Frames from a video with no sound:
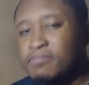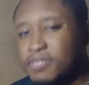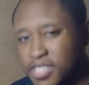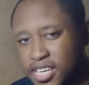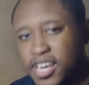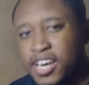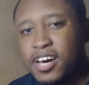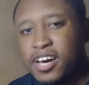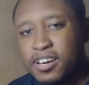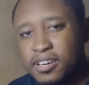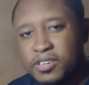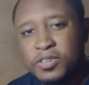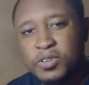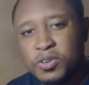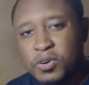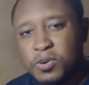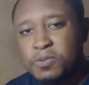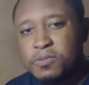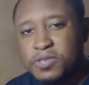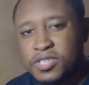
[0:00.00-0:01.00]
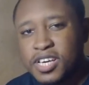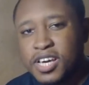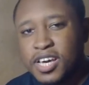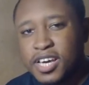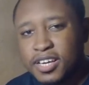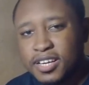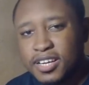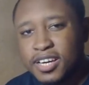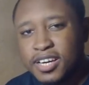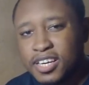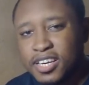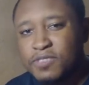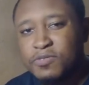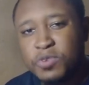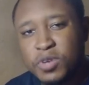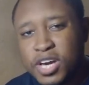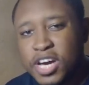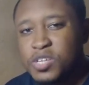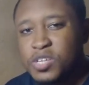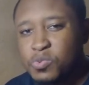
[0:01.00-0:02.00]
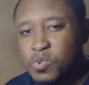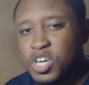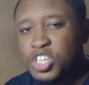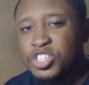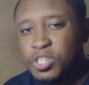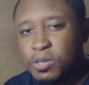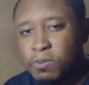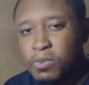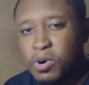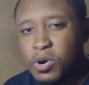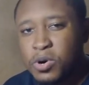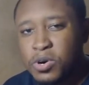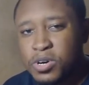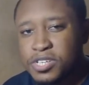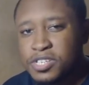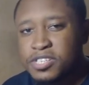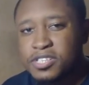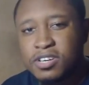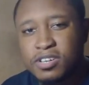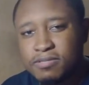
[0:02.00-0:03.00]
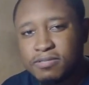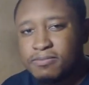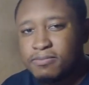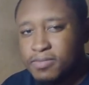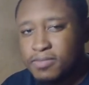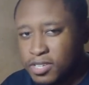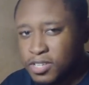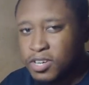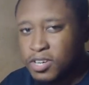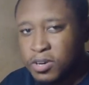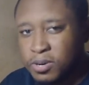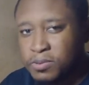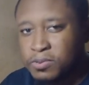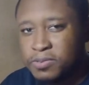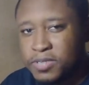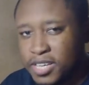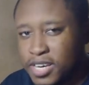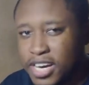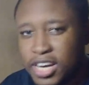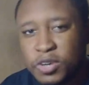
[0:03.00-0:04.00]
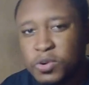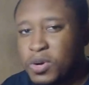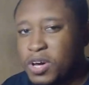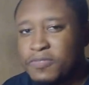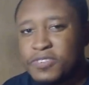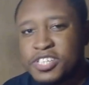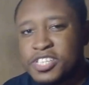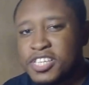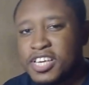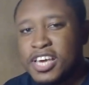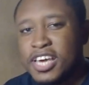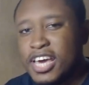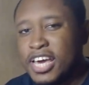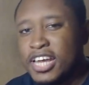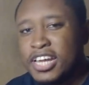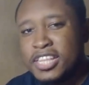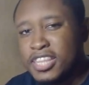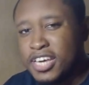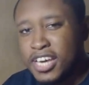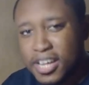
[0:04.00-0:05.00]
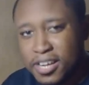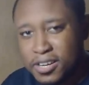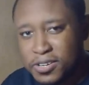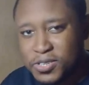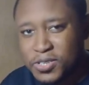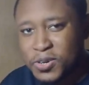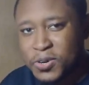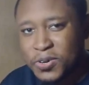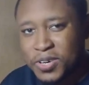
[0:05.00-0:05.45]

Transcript: Yeah, you know what I'm saying. Like, if you guys watch The Boys, you know, yeah, I don't have to say anything else.